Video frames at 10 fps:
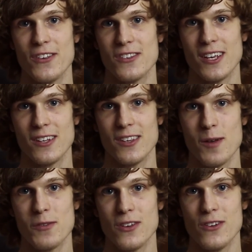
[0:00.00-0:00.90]
synced
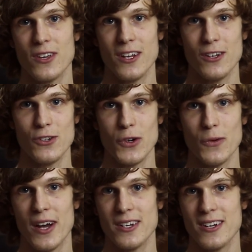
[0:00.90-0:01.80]
up so you can enjoy
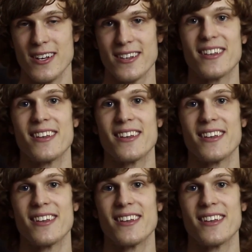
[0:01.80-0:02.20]
watching it.